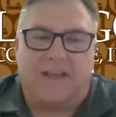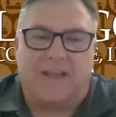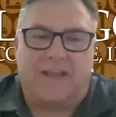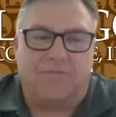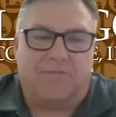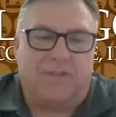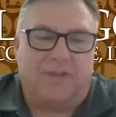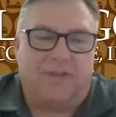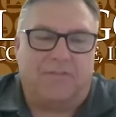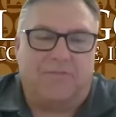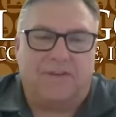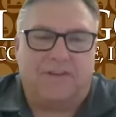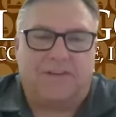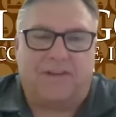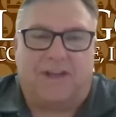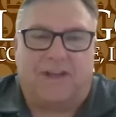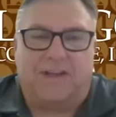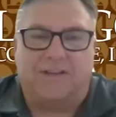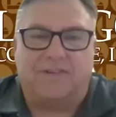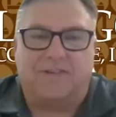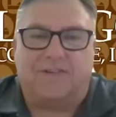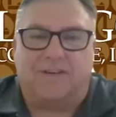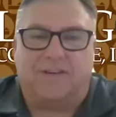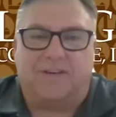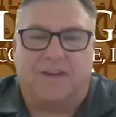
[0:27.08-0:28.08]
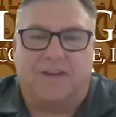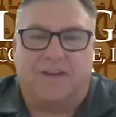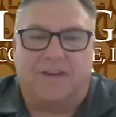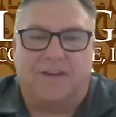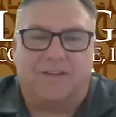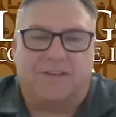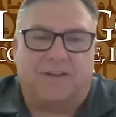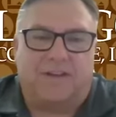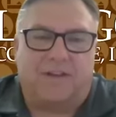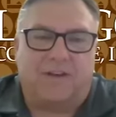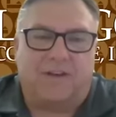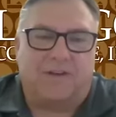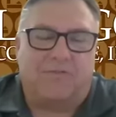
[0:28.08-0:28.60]
you for the invitation,
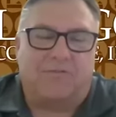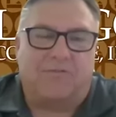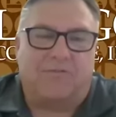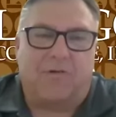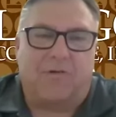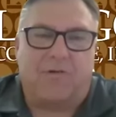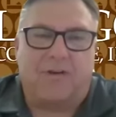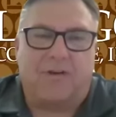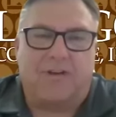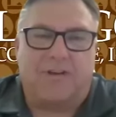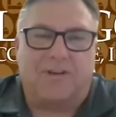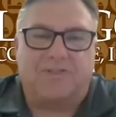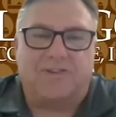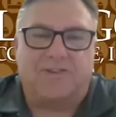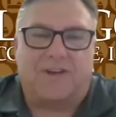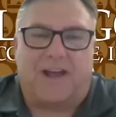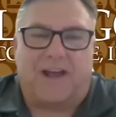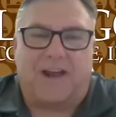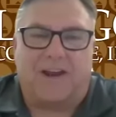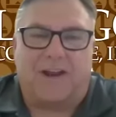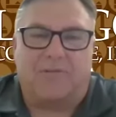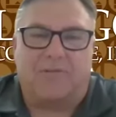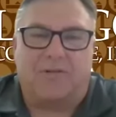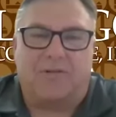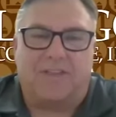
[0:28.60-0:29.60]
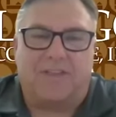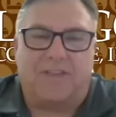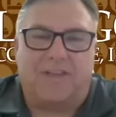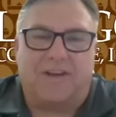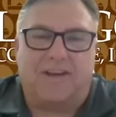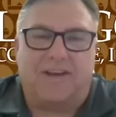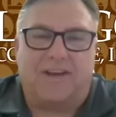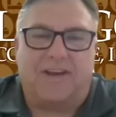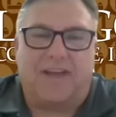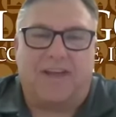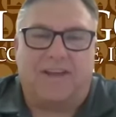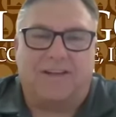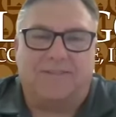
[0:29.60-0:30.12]
Keith. Looking forward to chatting with you
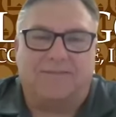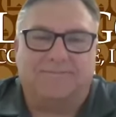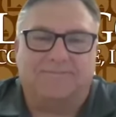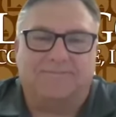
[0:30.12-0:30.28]
today.